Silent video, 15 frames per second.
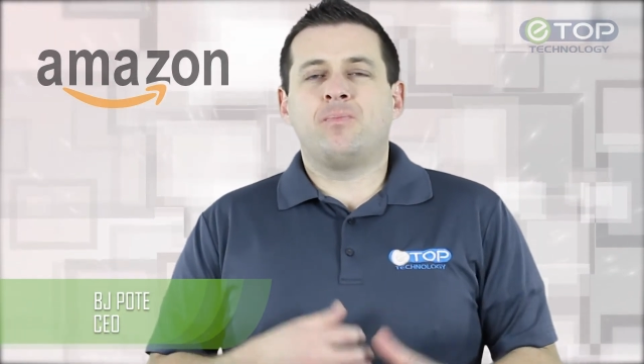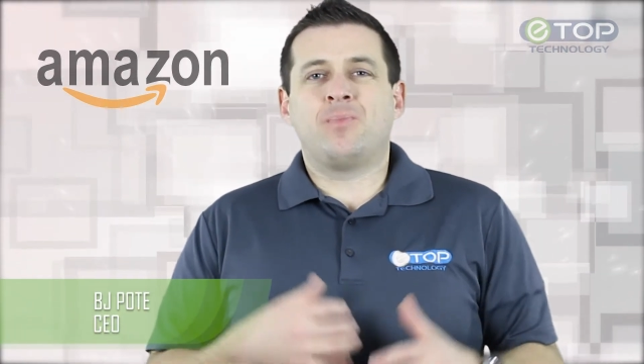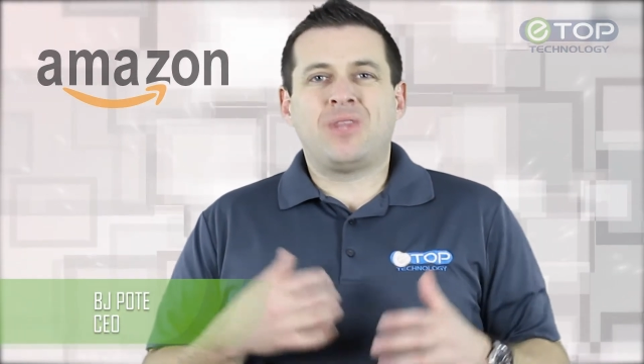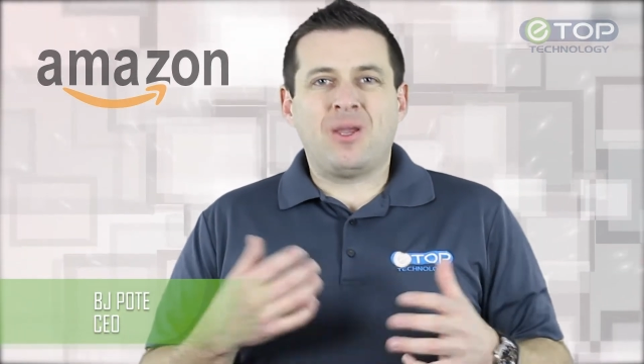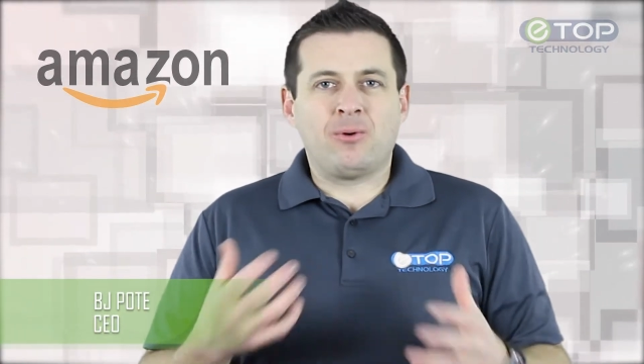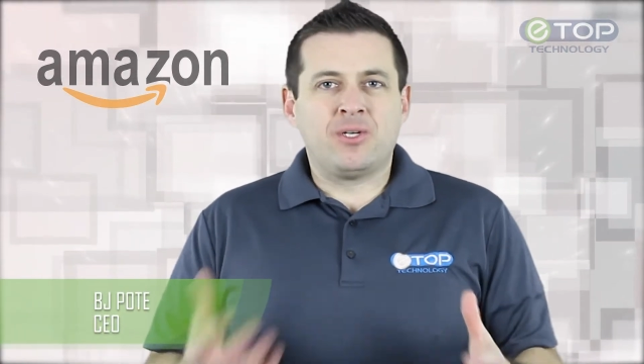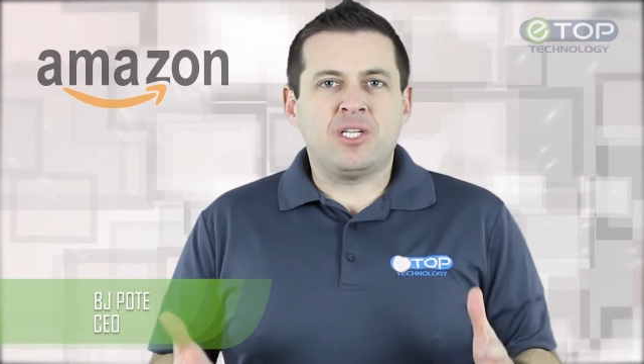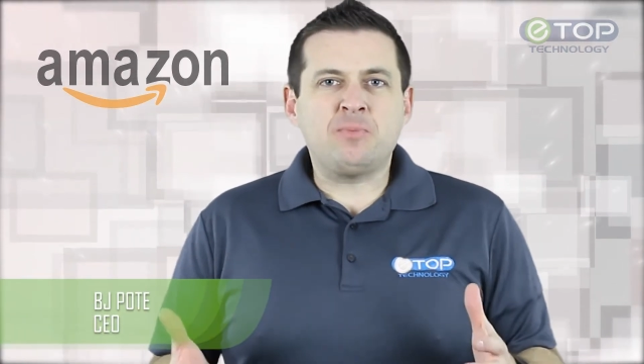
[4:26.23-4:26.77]
But
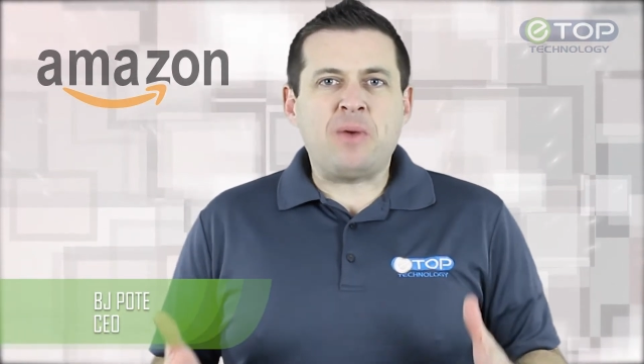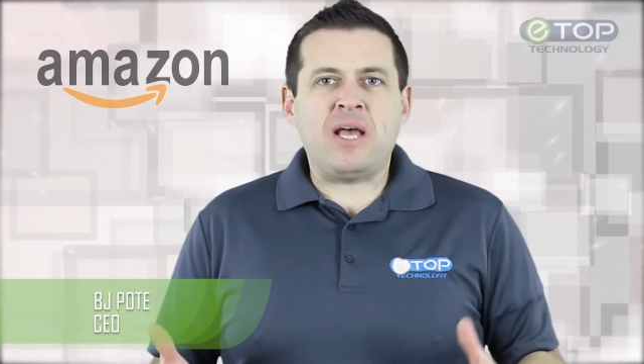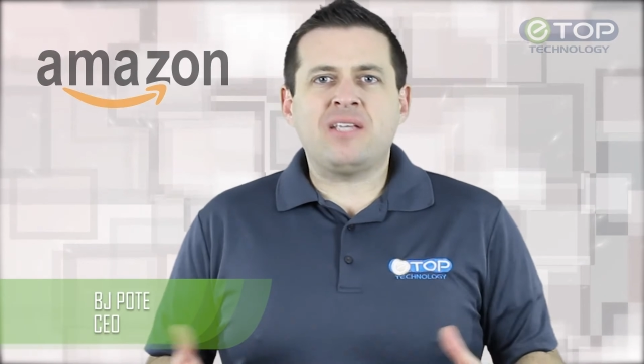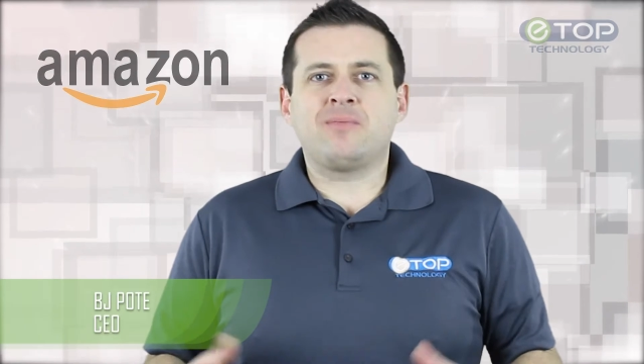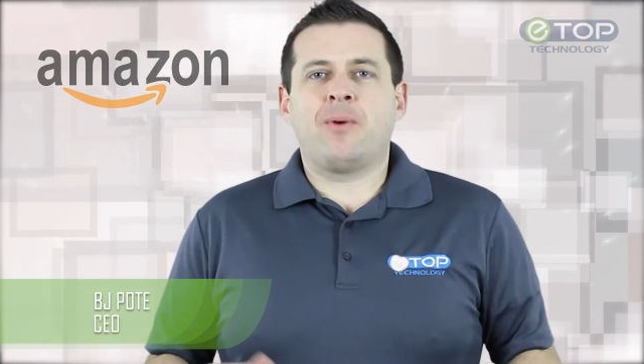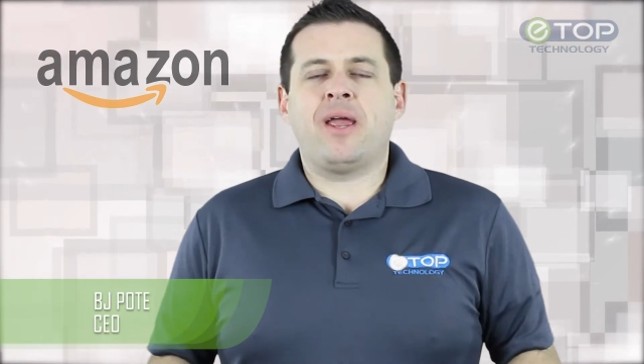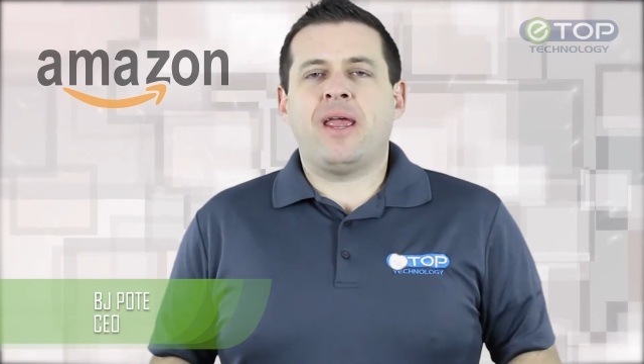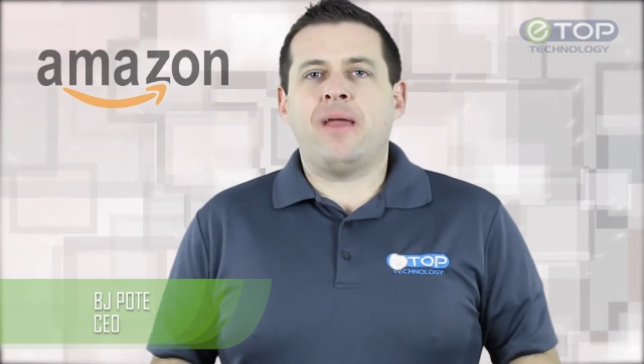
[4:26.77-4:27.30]
they were just
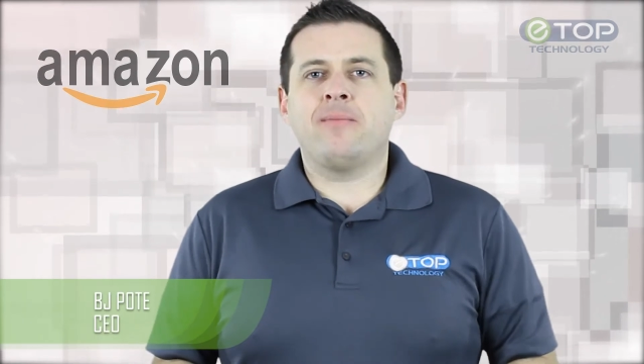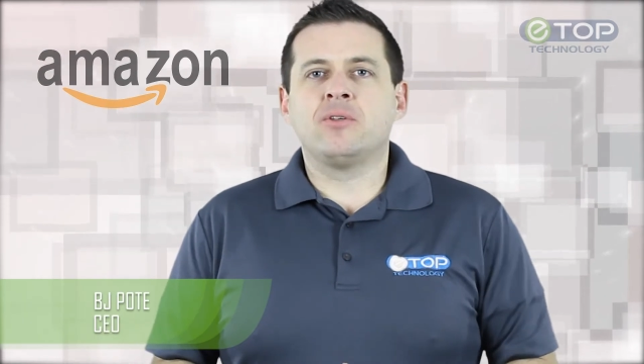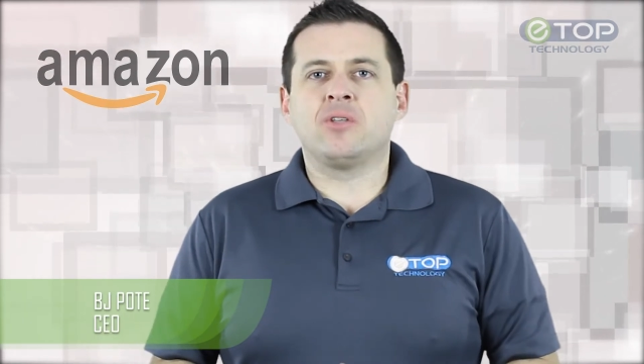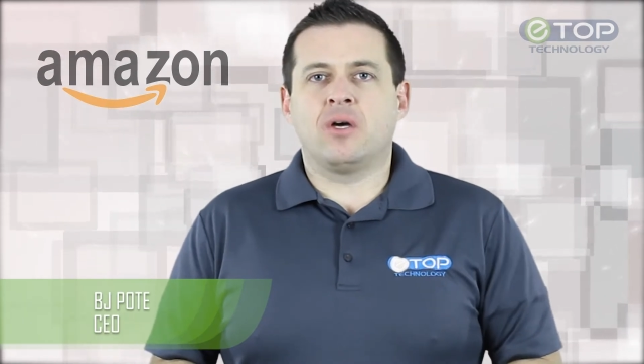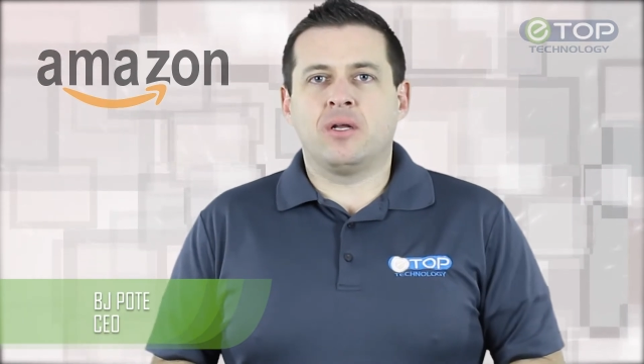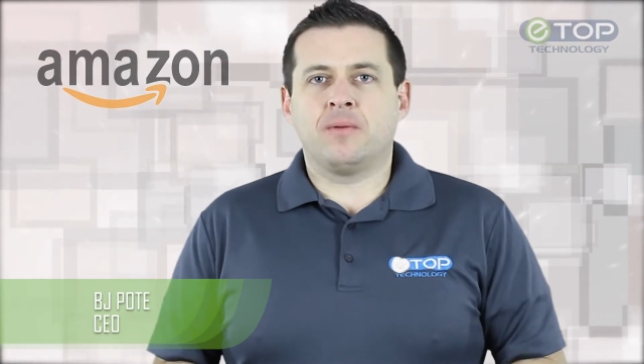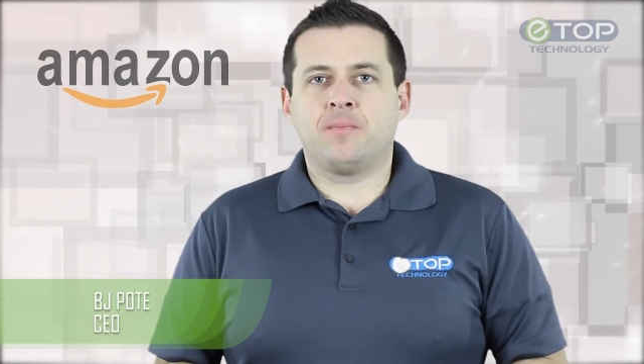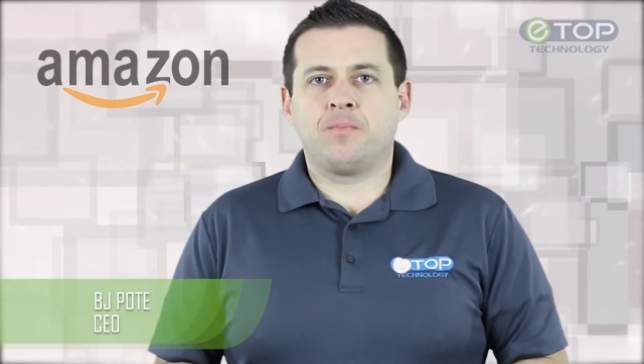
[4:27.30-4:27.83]
passed by
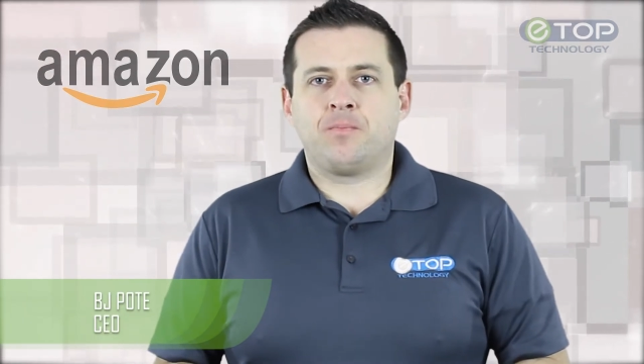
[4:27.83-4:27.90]
Amazon.